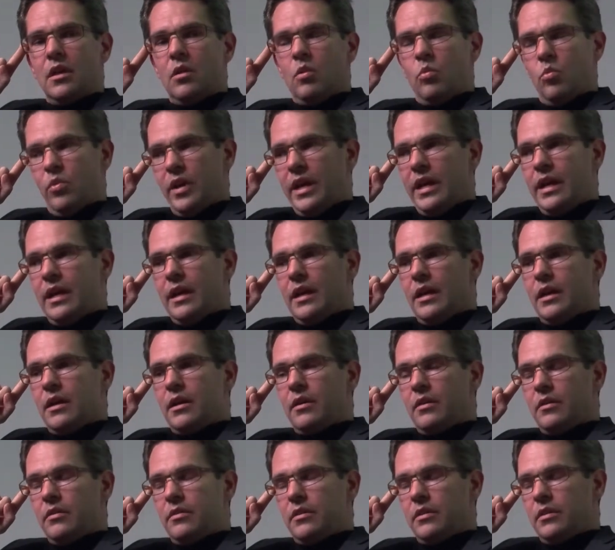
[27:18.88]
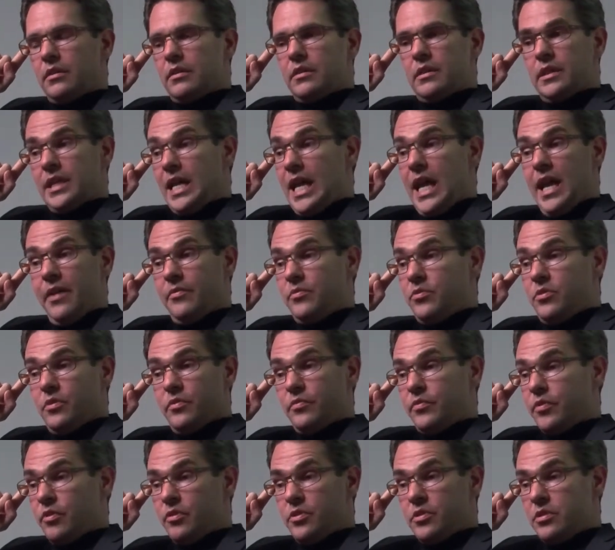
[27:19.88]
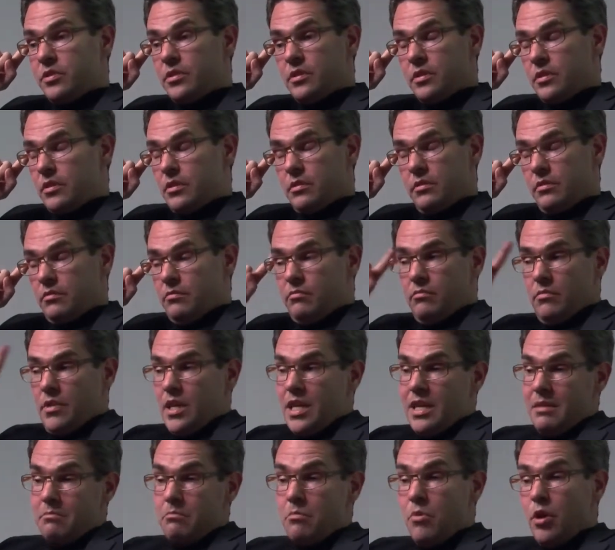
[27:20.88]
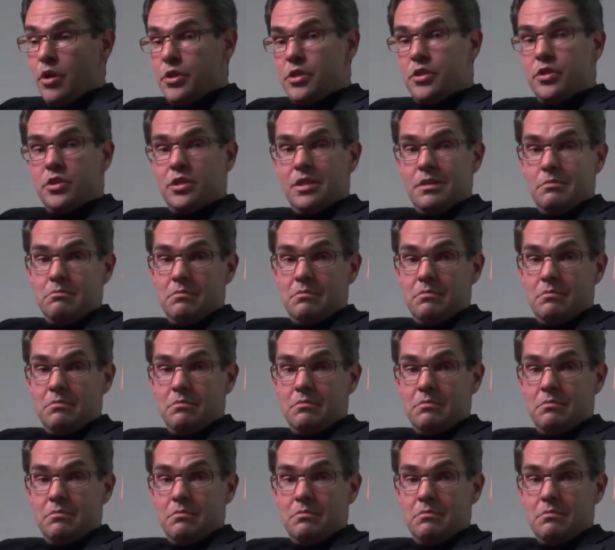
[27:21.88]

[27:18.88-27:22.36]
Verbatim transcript: where they have the first emergency